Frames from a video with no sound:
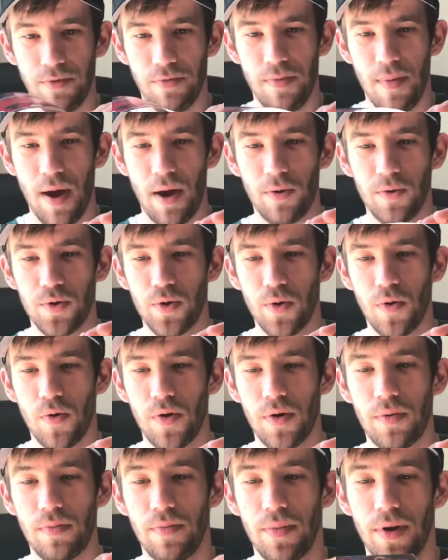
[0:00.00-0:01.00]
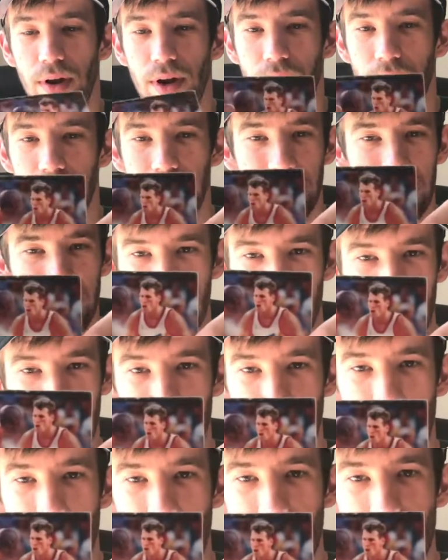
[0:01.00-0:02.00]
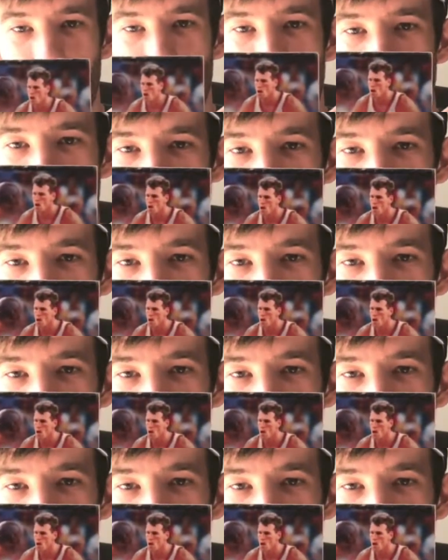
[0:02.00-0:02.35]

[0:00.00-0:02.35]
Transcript: with Michael Jordan, but it smeared,